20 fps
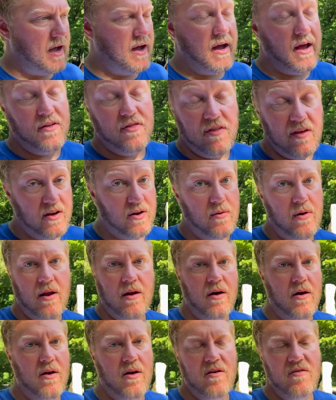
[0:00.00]
I think, around
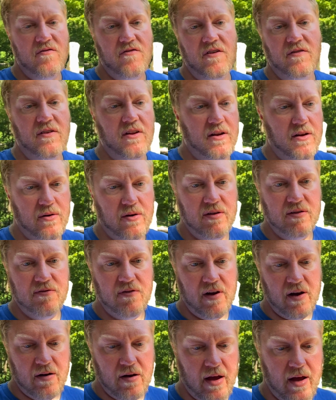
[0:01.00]
150 degrees
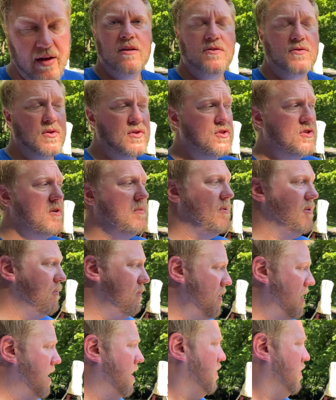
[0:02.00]
Fahrenheit. So I should be well